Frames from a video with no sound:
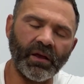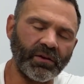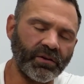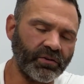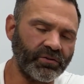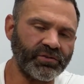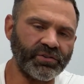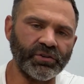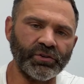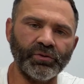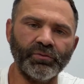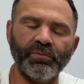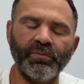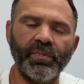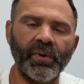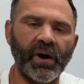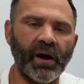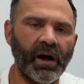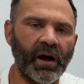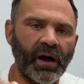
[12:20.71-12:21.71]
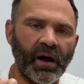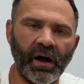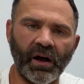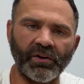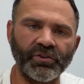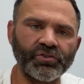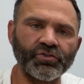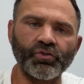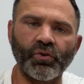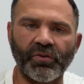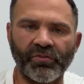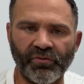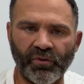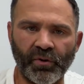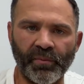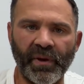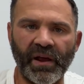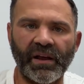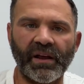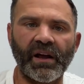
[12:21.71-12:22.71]
YouTube, all short
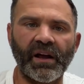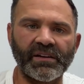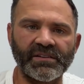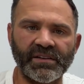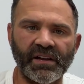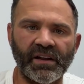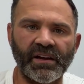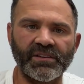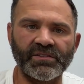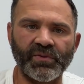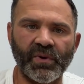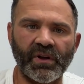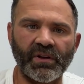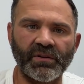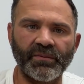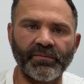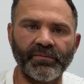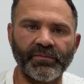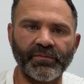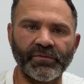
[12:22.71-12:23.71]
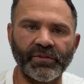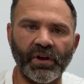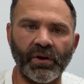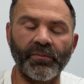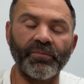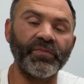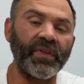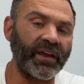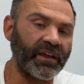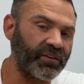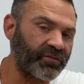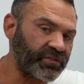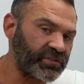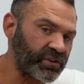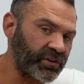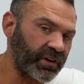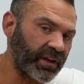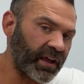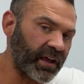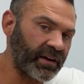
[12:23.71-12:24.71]
format content as well. So thank you for
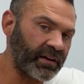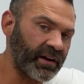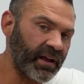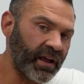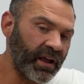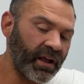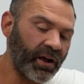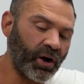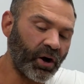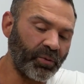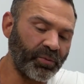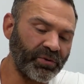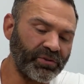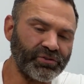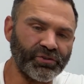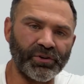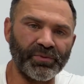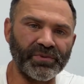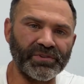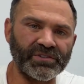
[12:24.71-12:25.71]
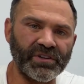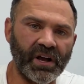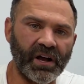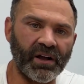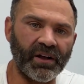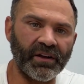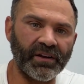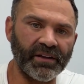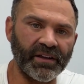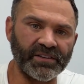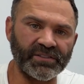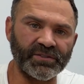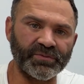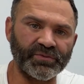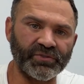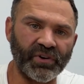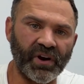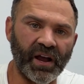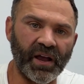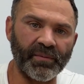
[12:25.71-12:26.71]
tuning in. Hope you enjoyed what you saw. Hit
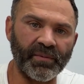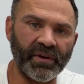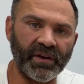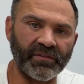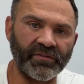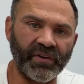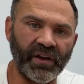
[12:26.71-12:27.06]
subscribe and